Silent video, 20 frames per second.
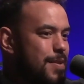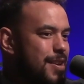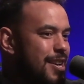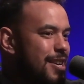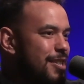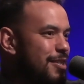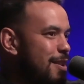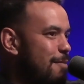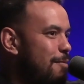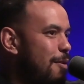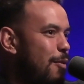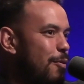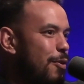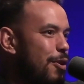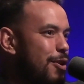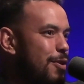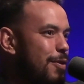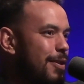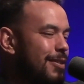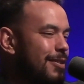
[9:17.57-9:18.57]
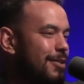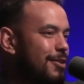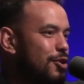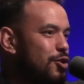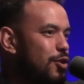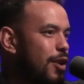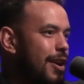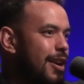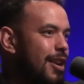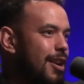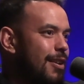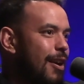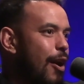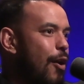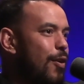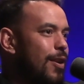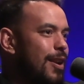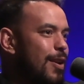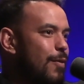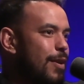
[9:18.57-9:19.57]
jump on Wordle and try and get an
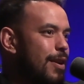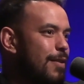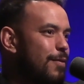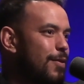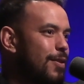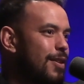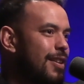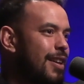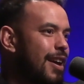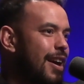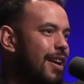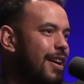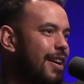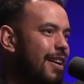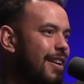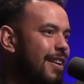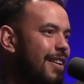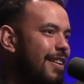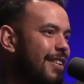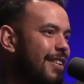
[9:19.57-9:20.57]
early win for the day. Yeah,